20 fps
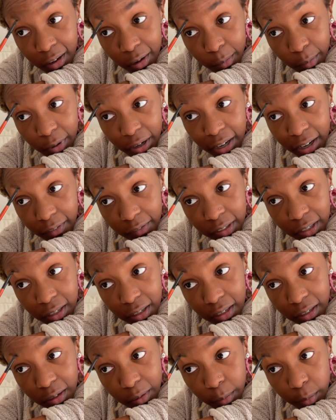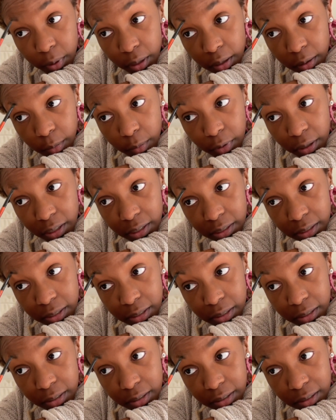But I haven't done it in a minute
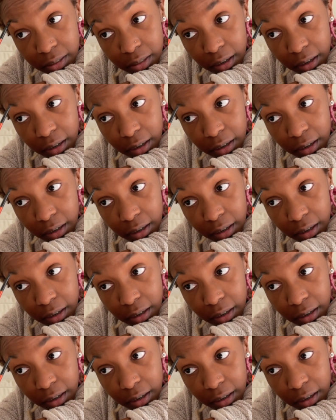because